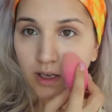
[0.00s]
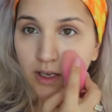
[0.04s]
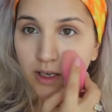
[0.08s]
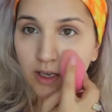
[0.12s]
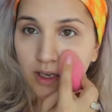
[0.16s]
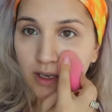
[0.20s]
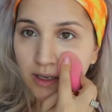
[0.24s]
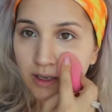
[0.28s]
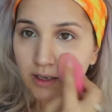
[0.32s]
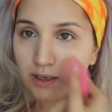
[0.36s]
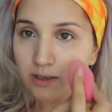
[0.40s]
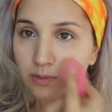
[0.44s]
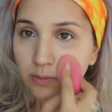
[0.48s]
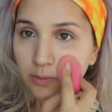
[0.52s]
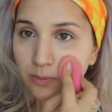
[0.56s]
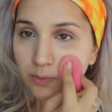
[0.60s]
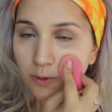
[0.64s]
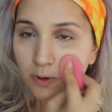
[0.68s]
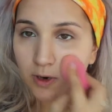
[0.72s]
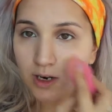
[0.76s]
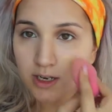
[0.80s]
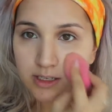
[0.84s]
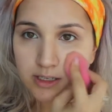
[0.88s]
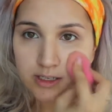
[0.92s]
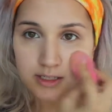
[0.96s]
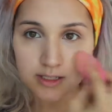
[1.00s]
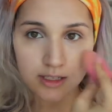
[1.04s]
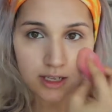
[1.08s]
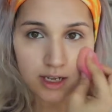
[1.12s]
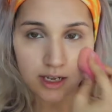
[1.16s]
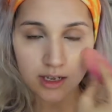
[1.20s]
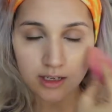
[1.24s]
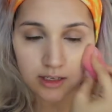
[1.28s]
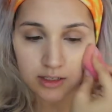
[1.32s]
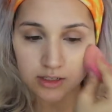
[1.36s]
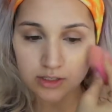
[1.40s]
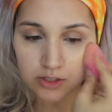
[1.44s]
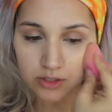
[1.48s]
and press
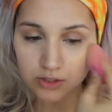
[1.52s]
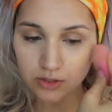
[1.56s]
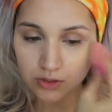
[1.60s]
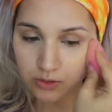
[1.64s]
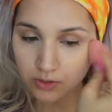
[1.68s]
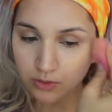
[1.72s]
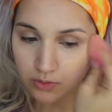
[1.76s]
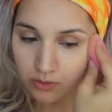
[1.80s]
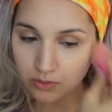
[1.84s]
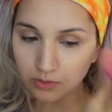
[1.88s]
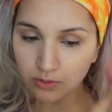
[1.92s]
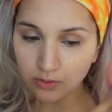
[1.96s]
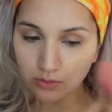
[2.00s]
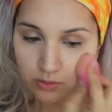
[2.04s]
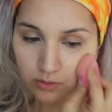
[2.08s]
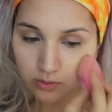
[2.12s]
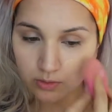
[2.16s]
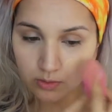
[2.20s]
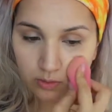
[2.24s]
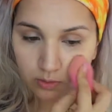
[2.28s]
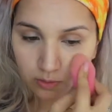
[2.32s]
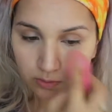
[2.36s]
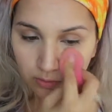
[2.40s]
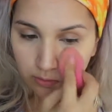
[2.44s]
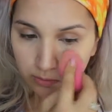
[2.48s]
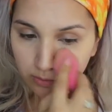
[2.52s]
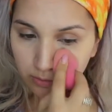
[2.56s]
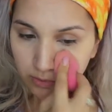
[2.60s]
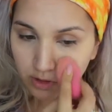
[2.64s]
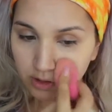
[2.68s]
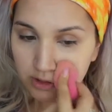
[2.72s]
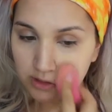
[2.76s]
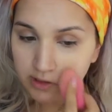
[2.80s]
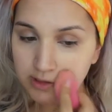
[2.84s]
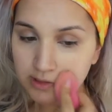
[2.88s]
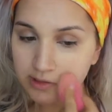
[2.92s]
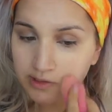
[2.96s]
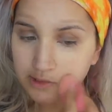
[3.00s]
that into
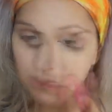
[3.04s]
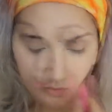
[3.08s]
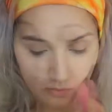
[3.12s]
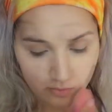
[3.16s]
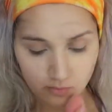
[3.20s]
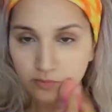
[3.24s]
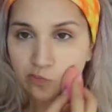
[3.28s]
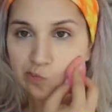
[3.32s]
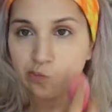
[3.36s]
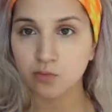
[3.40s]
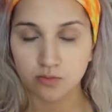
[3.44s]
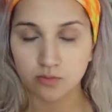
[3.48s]
my skin.